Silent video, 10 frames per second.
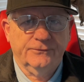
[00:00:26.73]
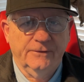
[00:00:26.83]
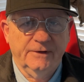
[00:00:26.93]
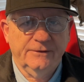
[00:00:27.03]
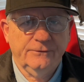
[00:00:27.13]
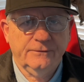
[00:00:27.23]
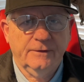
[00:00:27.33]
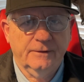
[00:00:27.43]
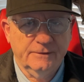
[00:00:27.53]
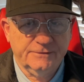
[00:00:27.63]
friends,
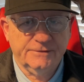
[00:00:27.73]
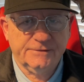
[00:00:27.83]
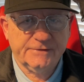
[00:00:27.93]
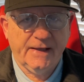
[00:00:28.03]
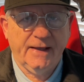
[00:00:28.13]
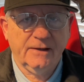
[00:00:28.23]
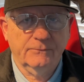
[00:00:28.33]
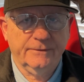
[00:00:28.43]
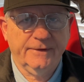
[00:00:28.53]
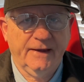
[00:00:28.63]
this is Thag
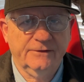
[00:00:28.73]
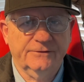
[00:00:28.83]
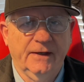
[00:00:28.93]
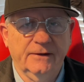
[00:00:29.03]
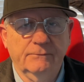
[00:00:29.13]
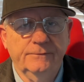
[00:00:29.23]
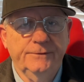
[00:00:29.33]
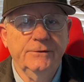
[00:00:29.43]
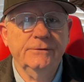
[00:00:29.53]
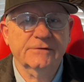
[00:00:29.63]
with Thag's
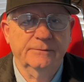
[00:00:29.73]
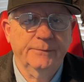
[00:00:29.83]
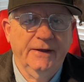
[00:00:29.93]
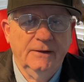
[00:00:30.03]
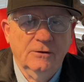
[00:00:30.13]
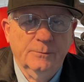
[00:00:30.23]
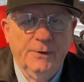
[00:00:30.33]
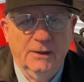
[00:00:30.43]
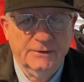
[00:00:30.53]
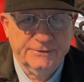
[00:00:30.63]
Dino-Reviews and
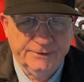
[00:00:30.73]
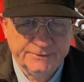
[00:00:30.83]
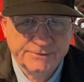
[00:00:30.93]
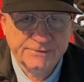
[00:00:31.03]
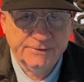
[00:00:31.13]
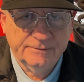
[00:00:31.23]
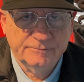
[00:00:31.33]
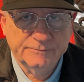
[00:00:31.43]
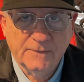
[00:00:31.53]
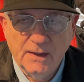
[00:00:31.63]
Paleopolitics.
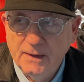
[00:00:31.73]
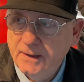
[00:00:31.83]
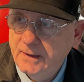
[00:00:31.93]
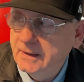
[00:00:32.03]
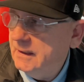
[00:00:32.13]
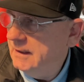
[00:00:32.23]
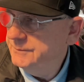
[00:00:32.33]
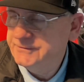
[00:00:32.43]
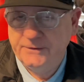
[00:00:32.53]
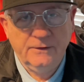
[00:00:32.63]
I'm
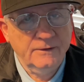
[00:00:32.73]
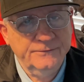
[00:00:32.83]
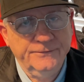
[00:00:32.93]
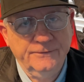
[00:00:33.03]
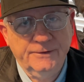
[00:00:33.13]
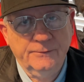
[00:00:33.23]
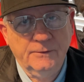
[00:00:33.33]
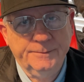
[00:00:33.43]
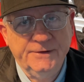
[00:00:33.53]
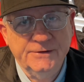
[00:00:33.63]
sorry for
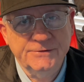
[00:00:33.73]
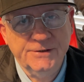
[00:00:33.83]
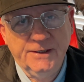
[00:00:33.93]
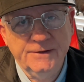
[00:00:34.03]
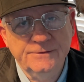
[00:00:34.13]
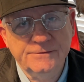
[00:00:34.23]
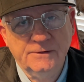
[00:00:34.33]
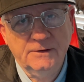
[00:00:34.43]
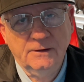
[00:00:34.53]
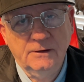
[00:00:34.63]
interrupting Jane's
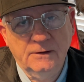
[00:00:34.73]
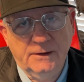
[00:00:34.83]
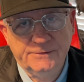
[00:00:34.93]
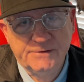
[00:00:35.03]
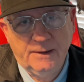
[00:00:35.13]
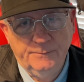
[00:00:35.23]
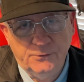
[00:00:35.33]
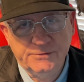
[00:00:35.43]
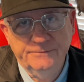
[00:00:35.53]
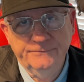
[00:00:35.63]
little
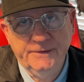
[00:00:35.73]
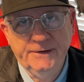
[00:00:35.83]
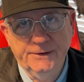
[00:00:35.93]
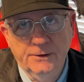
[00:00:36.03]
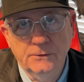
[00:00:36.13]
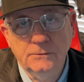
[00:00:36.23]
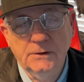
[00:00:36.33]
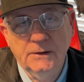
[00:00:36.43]
stop-motion video.